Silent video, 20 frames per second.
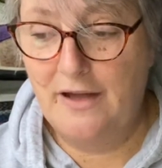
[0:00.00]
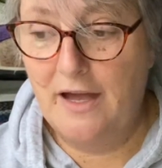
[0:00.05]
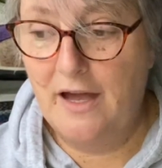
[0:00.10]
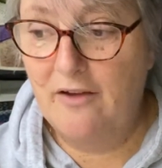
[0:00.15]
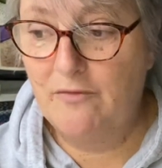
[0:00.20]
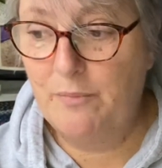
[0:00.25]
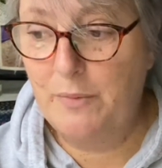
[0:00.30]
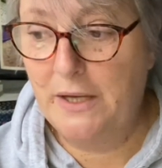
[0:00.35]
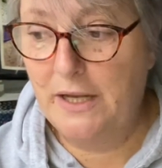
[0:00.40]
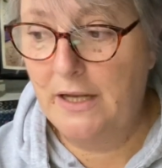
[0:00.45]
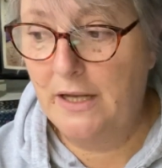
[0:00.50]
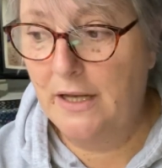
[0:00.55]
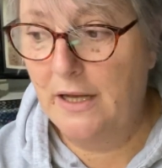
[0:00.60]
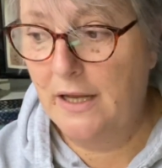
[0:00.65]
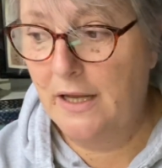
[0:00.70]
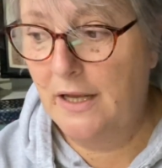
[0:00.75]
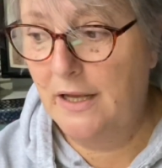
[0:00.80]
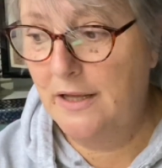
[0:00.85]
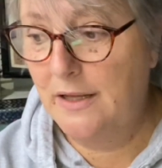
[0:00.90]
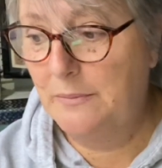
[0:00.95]
I've been
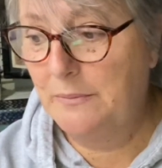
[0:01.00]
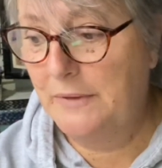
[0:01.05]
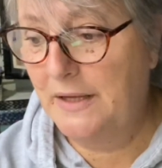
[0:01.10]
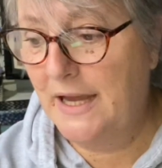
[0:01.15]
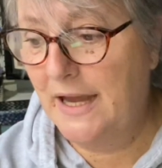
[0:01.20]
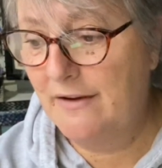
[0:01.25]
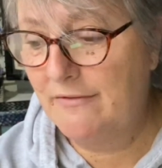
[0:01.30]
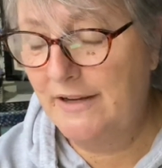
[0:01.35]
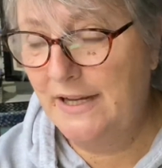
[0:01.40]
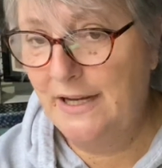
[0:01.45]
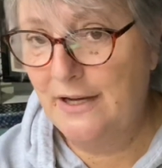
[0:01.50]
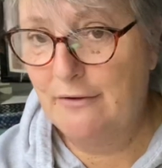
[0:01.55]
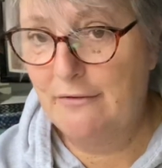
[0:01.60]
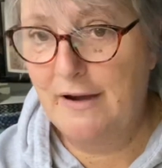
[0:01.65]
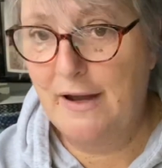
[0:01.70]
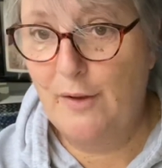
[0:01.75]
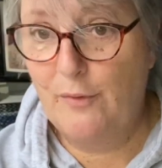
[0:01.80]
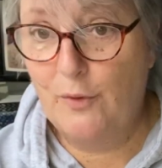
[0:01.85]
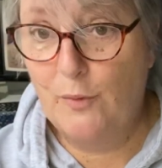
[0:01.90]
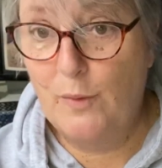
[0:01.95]
carrying
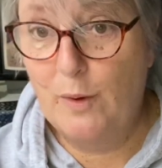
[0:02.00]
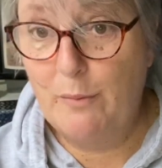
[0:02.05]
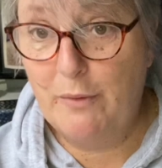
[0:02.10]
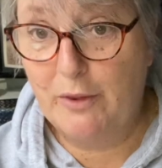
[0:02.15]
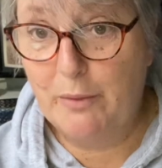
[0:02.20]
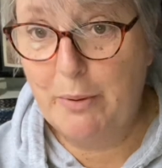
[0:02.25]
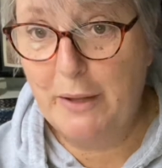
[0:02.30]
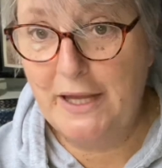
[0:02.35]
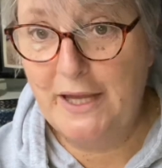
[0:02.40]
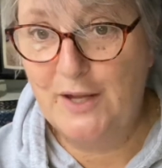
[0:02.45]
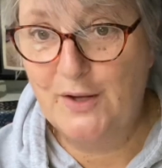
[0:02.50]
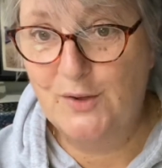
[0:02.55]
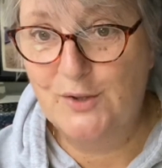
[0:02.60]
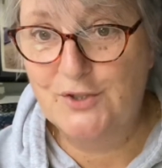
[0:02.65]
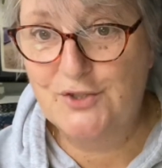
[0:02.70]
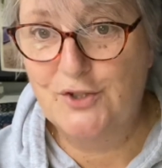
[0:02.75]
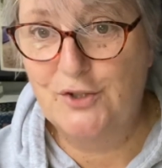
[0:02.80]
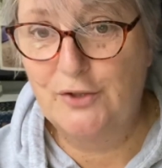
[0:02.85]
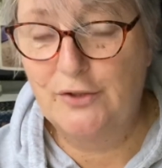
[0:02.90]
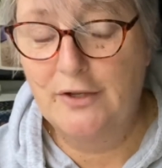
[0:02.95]
around the one with the
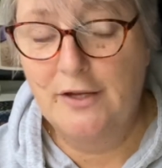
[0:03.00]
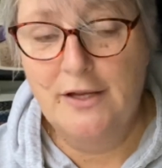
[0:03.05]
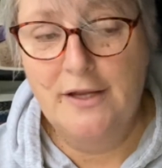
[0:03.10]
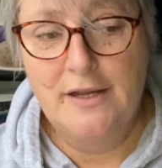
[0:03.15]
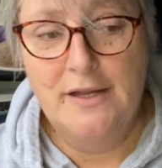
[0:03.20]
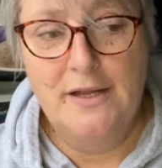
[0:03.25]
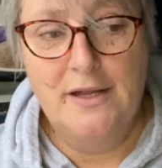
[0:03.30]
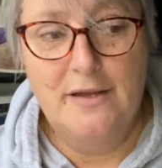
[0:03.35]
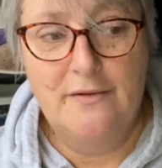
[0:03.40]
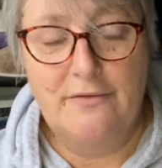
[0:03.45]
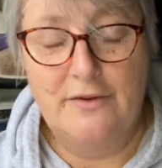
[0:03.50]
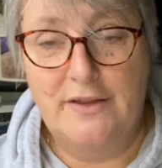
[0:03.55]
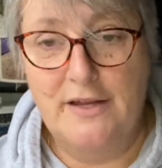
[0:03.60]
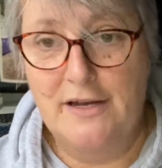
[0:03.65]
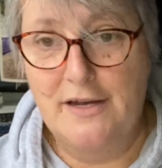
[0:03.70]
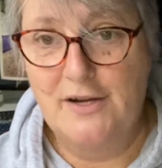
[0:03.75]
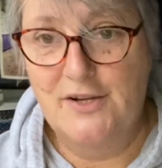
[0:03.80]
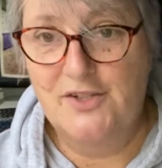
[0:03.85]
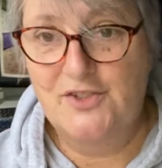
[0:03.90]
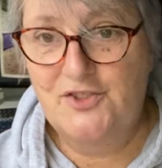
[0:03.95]
peacocks on for the
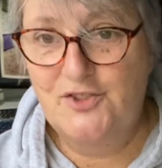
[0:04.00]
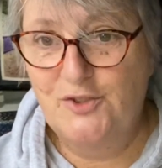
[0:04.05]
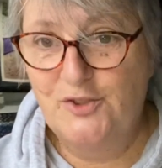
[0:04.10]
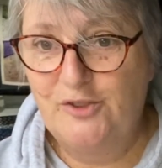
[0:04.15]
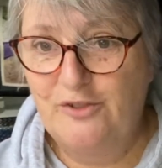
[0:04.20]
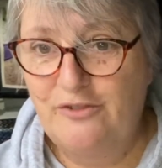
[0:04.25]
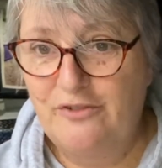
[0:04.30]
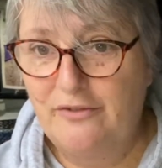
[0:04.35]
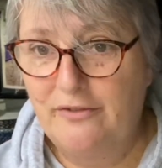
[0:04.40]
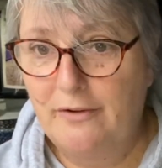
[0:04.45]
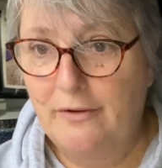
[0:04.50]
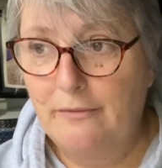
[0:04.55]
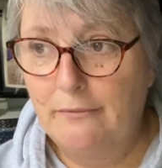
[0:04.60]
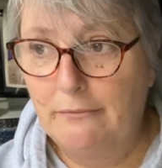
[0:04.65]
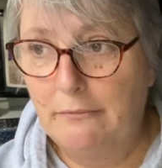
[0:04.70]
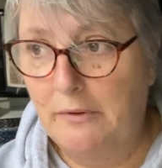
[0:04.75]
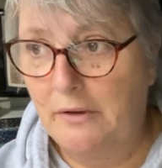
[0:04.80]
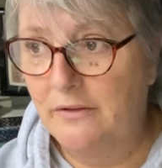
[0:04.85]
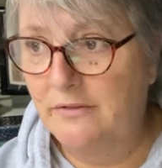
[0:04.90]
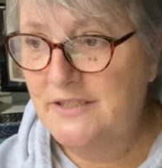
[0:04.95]
last sort of
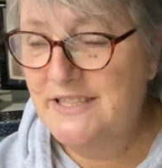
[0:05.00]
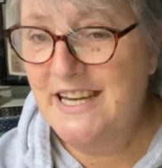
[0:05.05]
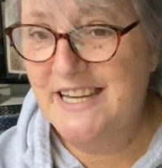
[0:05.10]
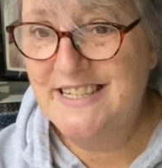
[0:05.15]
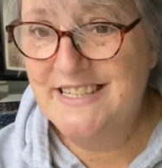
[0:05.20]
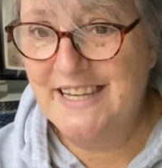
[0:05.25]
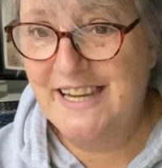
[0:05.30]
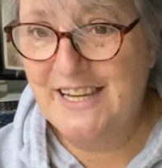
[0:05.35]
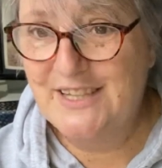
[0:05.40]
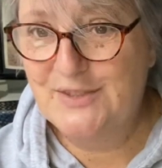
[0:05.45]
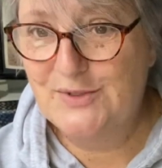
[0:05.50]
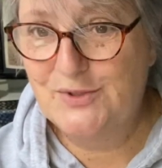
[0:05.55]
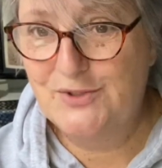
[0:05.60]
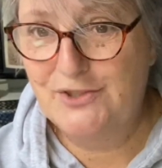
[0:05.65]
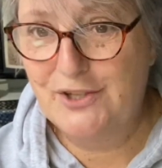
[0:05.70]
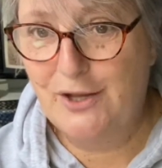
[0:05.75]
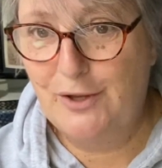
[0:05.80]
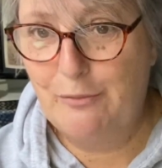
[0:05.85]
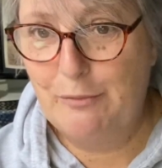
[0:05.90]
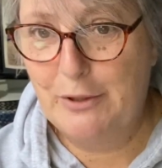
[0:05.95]
10 days or
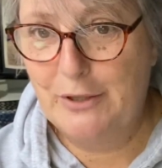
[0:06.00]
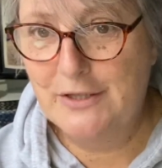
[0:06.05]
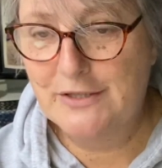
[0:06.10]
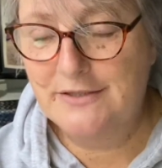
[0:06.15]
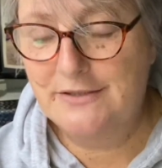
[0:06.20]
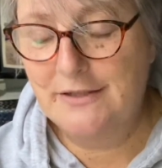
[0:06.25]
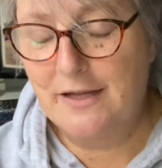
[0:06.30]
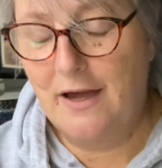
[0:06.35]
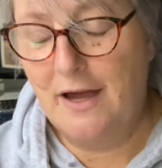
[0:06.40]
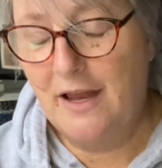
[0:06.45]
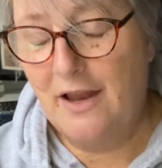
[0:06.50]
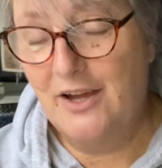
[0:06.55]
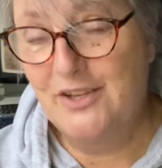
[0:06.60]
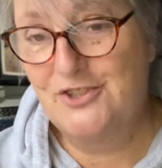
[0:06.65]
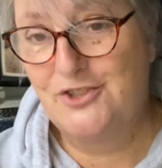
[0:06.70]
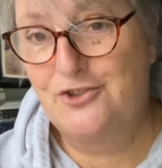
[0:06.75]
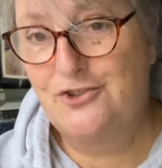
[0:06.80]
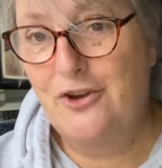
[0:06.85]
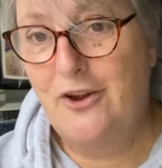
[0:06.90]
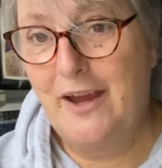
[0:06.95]
so, because I like to
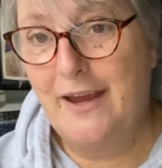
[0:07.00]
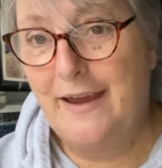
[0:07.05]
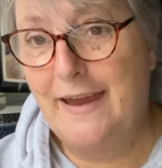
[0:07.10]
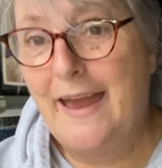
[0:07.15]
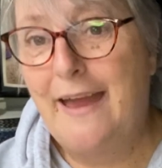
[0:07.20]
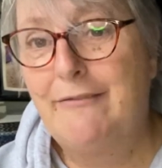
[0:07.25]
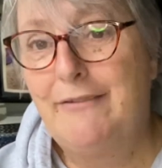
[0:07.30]
try and carry